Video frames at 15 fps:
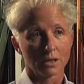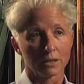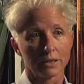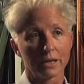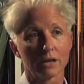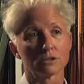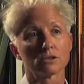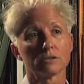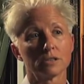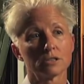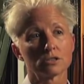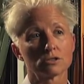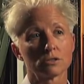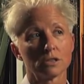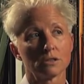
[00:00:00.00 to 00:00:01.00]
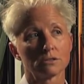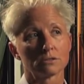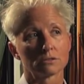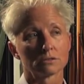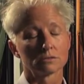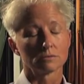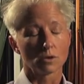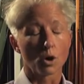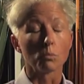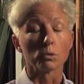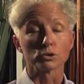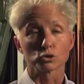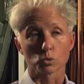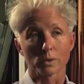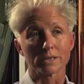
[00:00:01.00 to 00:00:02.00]
and the outdoor industry is
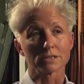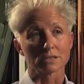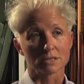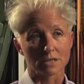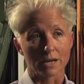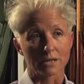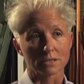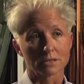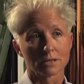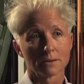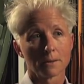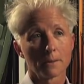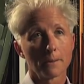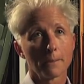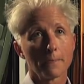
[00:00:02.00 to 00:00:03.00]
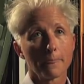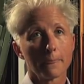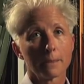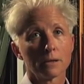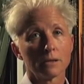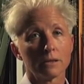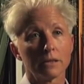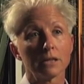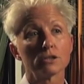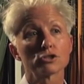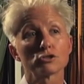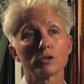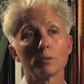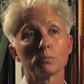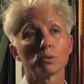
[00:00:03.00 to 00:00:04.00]
almost twice the size. The
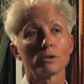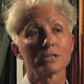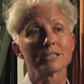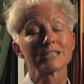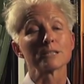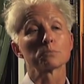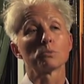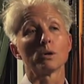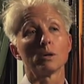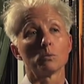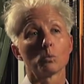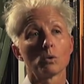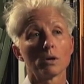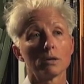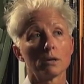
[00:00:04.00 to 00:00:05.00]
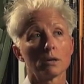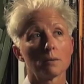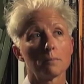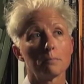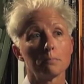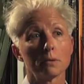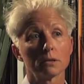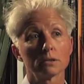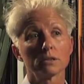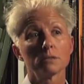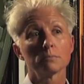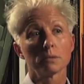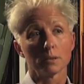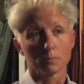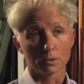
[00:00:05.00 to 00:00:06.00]
industry employs six point one
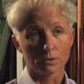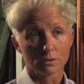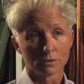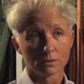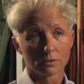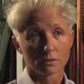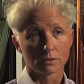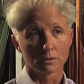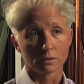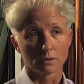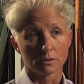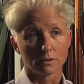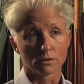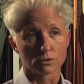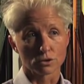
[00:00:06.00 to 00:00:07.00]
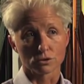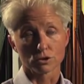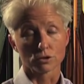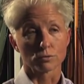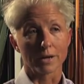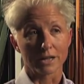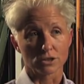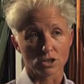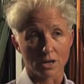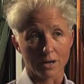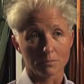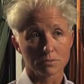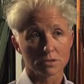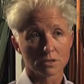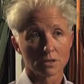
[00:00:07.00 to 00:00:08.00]
million people. Those are direct
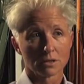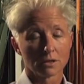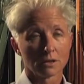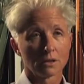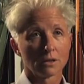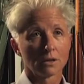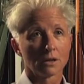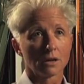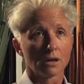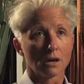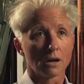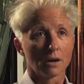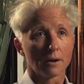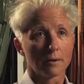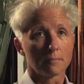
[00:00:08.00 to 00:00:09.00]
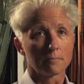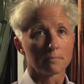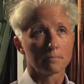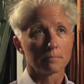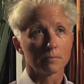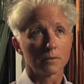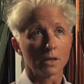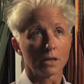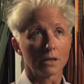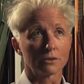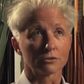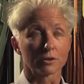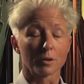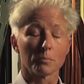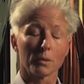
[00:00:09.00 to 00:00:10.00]
jobs. Um, and
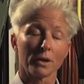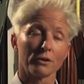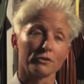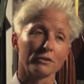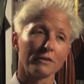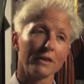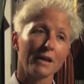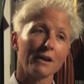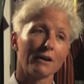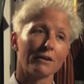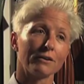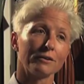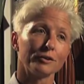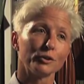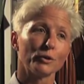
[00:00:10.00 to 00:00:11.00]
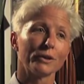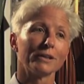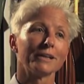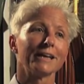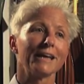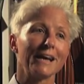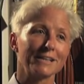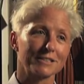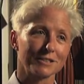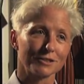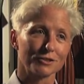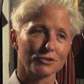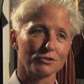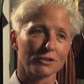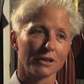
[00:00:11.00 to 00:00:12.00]
as a comparison there, the oil and gas
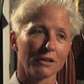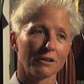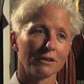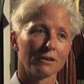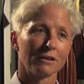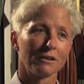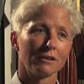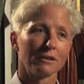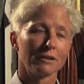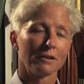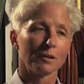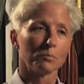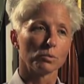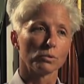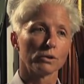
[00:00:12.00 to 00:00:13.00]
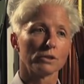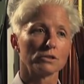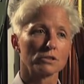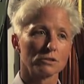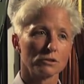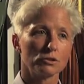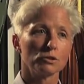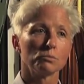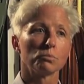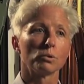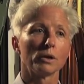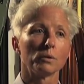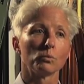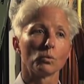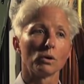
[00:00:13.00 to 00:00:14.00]
industry employs two
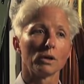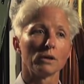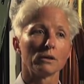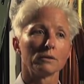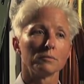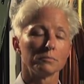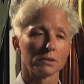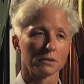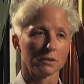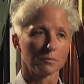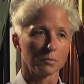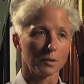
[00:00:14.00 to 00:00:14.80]
point one million